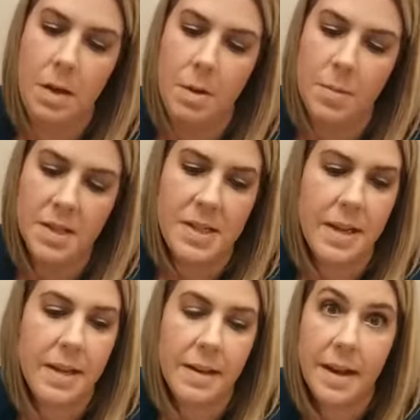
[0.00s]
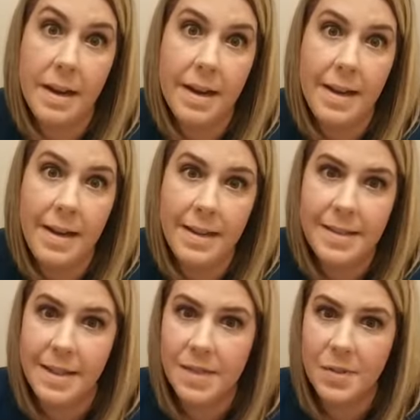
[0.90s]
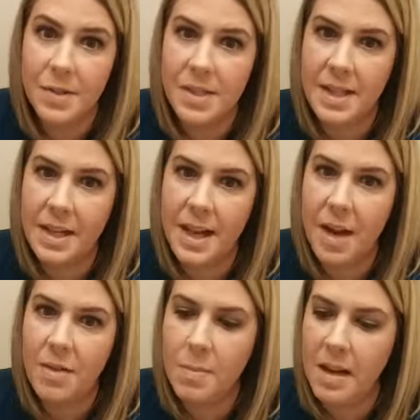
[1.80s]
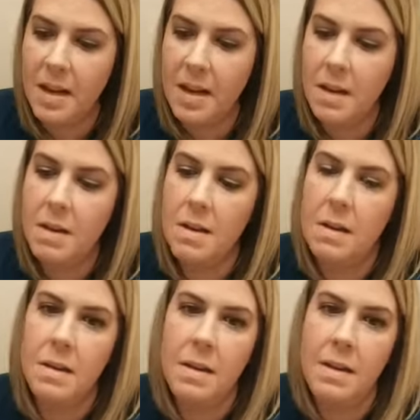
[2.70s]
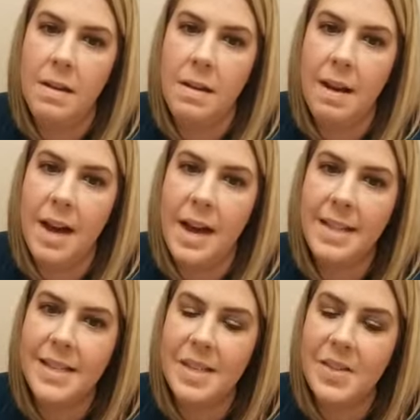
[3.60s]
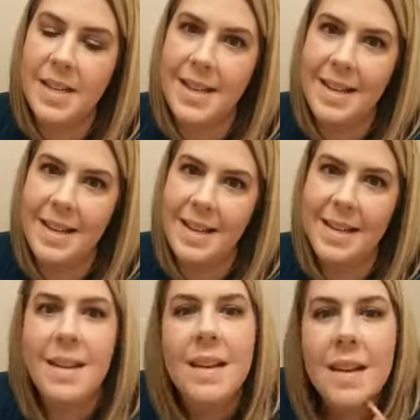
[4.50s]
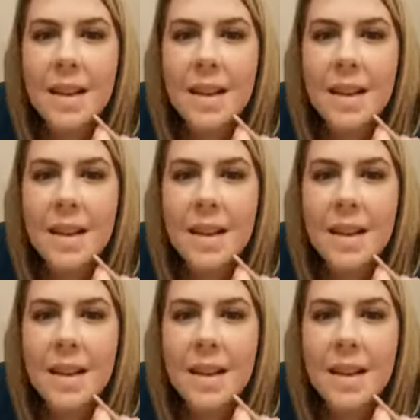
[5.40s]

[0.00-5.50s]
Almost done, guys. Thanks for sticking it out with me. Hi, Susan.